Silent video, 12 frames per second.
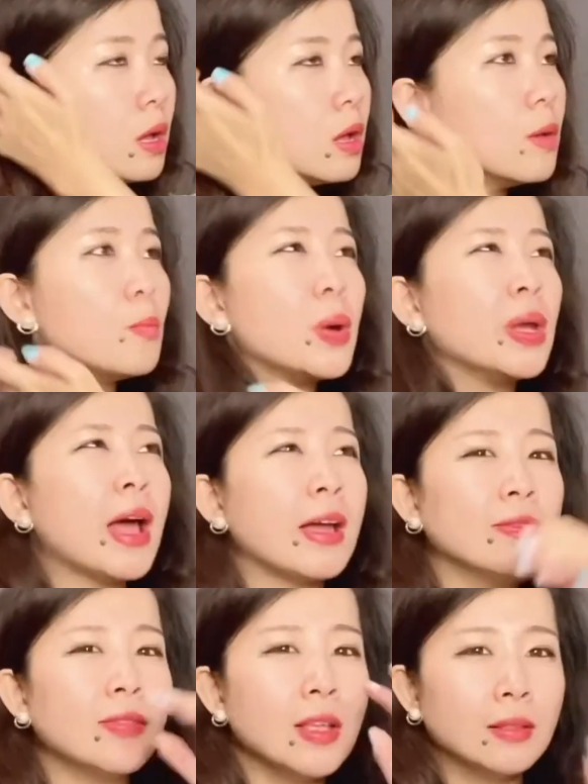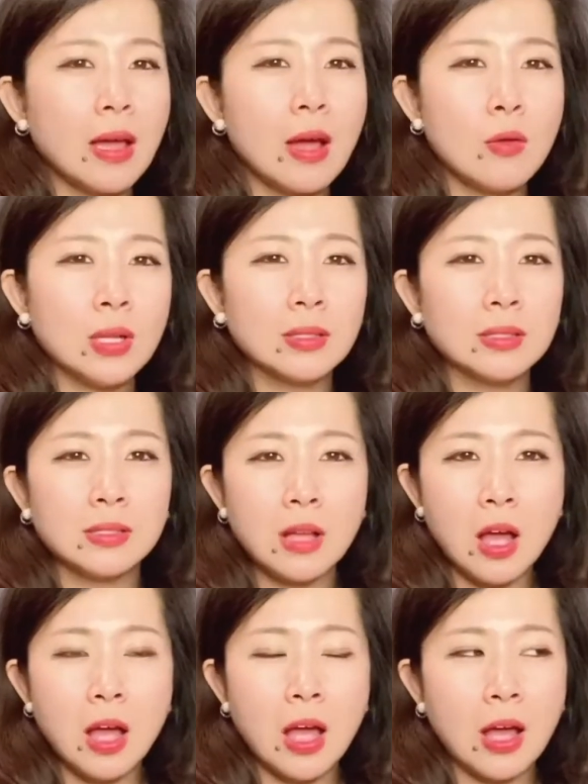but I think that one does
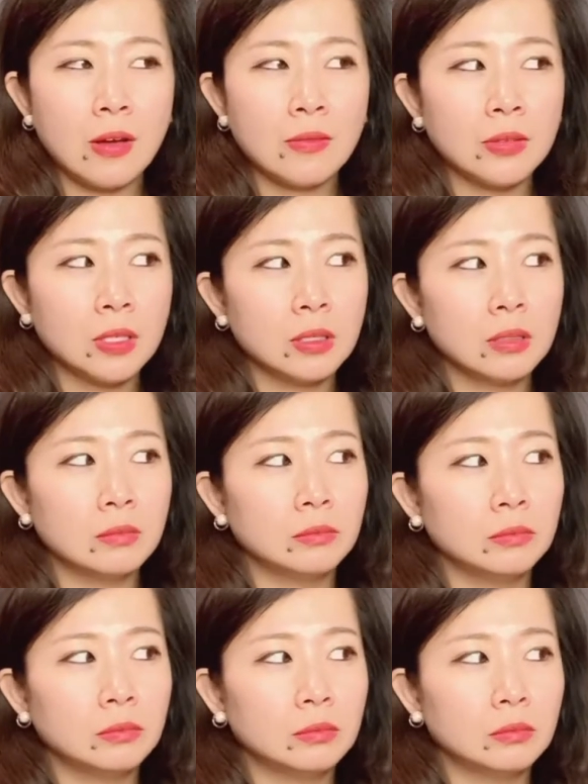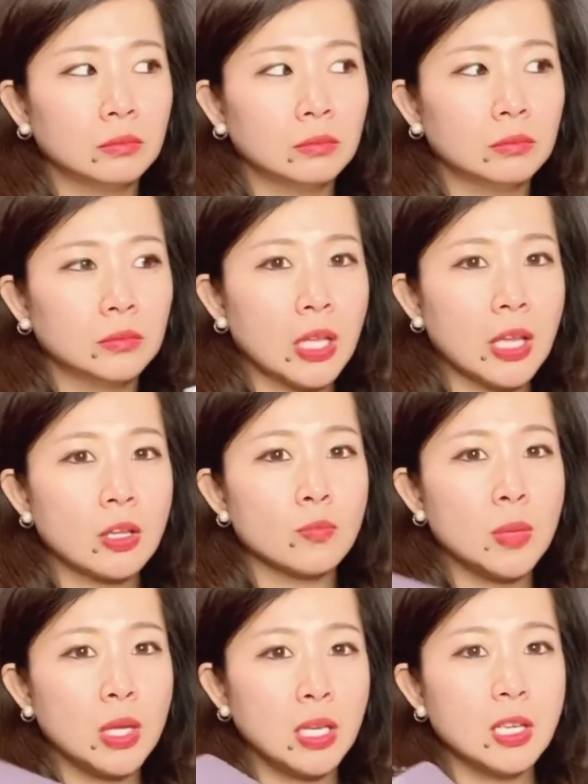not have um, like a
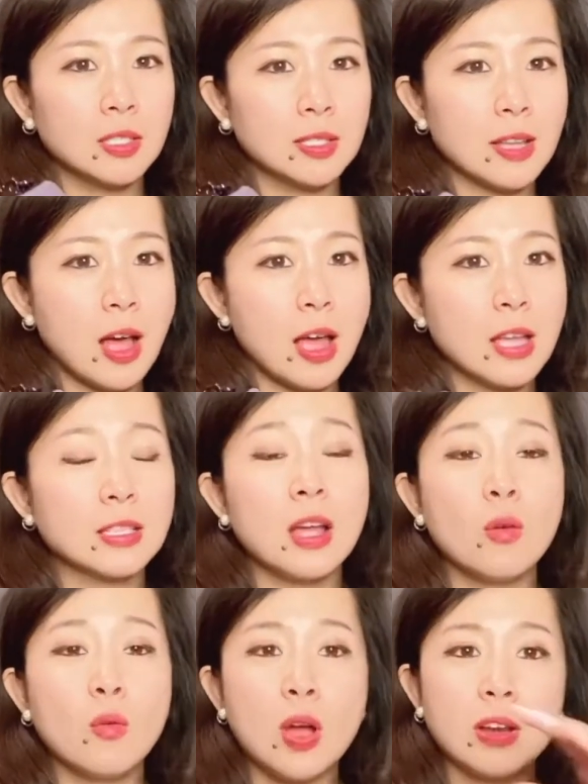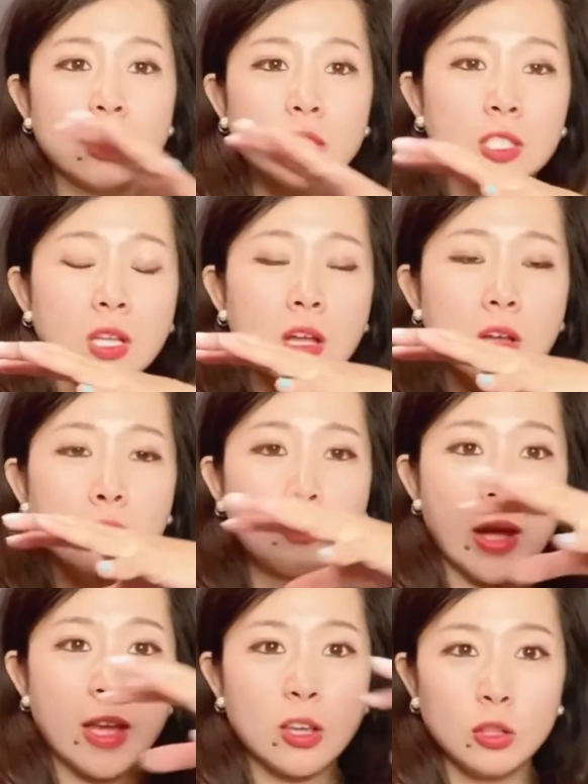mini size. That one is a
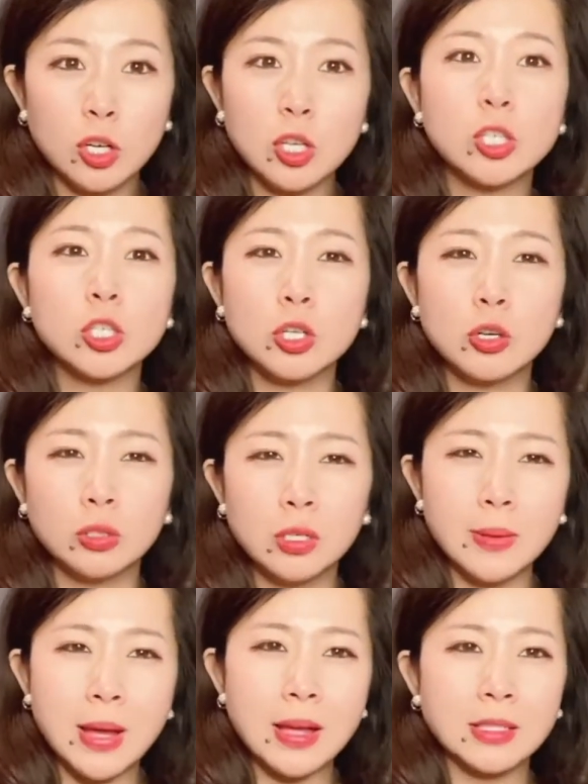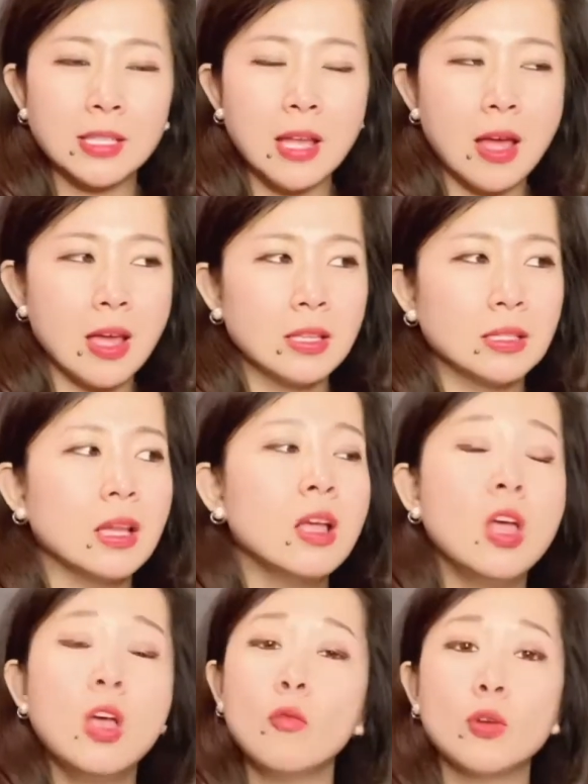regular shoulder bag size,
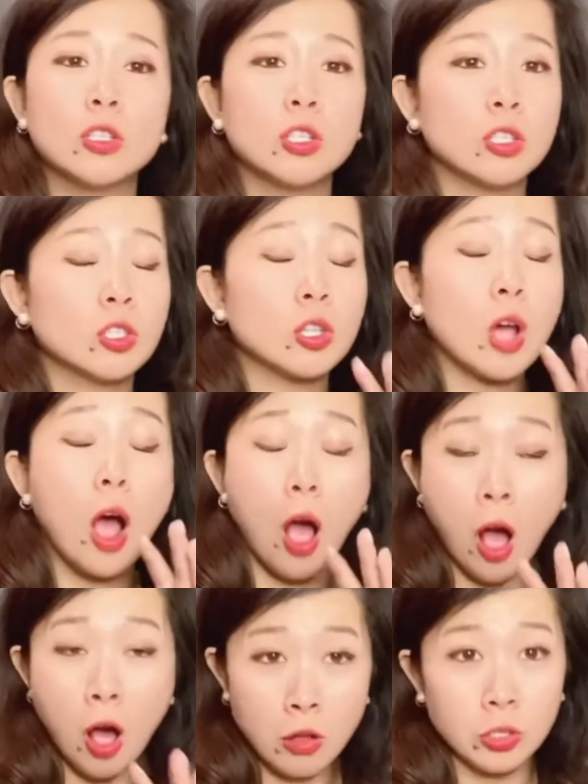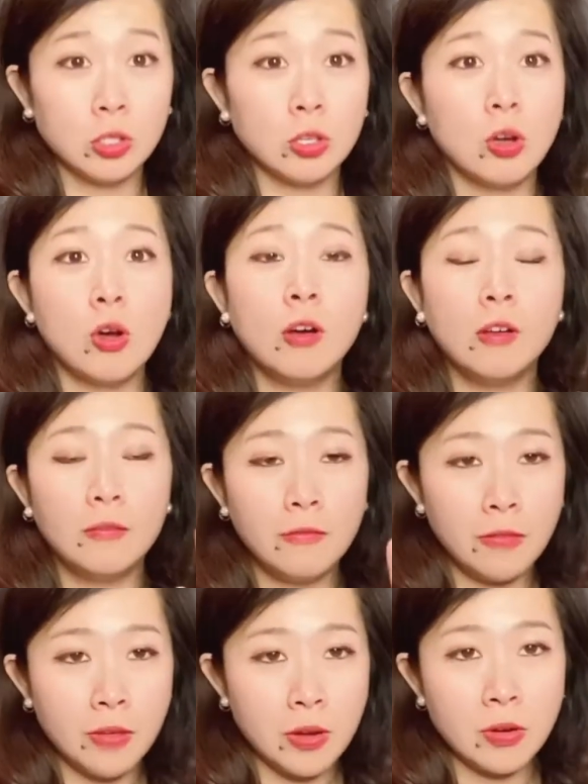which is also
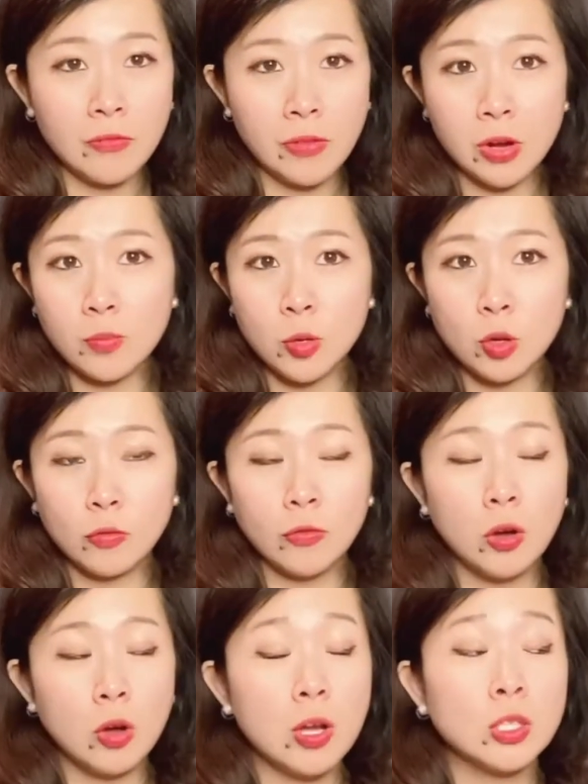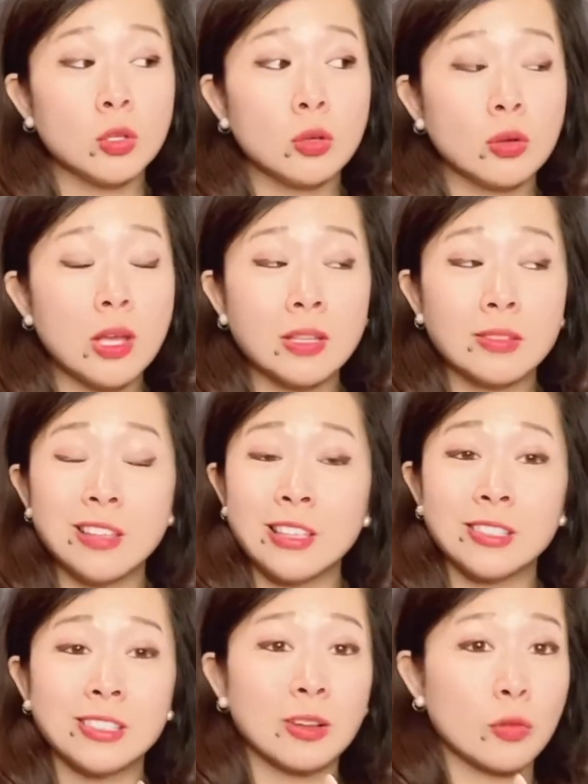very very beautiful it's it,
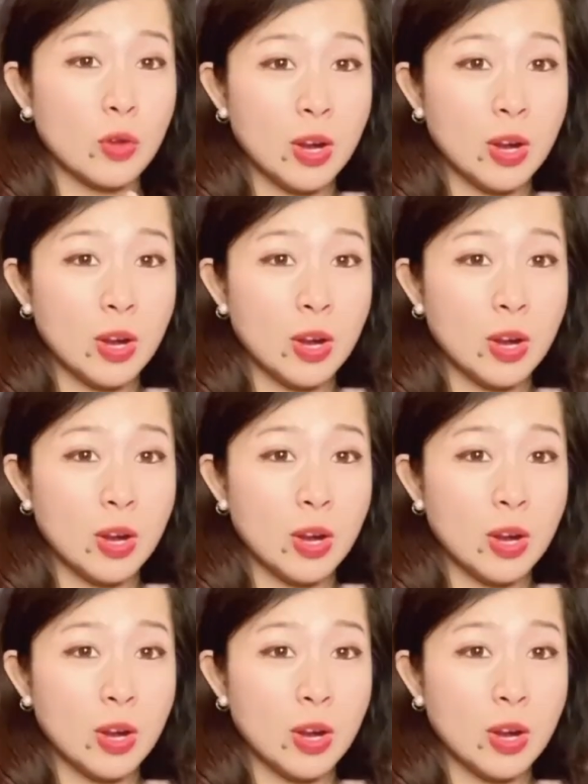it's a great